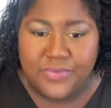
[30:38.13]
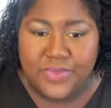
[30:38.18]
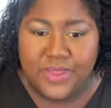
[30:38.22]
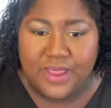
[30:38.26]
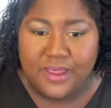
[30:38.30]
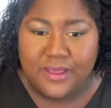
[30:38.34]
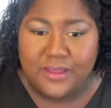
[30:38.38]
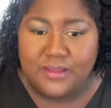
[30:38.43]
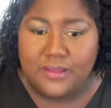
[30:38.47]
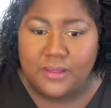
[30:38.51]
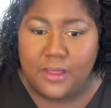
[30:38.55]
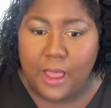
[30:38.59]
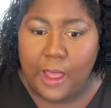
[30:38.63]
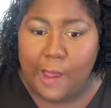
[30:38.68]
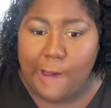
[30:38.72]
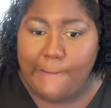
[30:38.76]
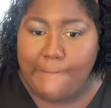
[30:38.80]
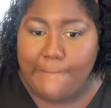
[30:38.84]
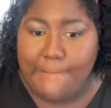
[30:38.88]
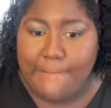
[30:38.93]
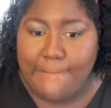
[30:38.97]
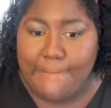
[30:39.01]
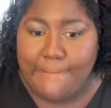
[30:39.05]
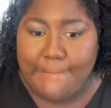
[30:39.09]
a
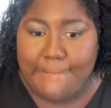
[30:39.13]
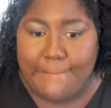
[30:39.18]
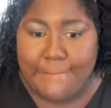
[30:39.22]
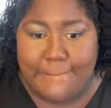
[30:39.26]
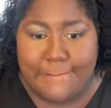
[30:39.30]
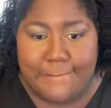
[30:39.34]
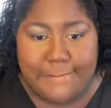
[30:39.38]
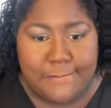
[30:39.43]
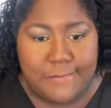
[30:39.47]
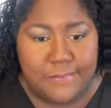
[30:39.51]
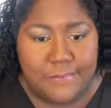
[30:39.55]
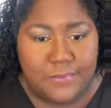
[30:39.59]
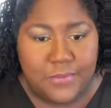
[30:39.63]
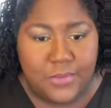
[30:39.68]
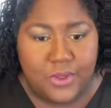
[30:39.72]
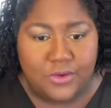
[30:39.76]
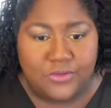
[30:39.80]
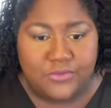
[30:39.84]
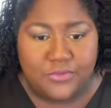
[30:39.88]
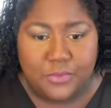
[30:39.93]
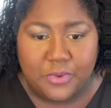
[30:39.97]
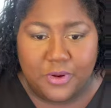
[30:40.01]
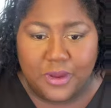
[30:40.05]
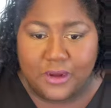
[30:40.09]
lot
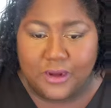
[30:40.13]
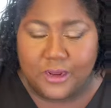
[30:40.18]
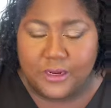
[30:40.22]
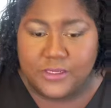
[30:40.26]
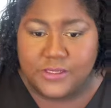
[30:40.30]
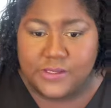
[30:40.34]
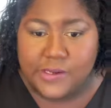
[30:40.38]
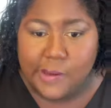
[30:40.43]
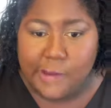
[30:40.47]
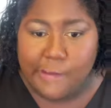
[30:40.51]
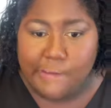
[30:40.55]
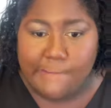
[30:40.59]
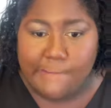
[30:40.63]
of product.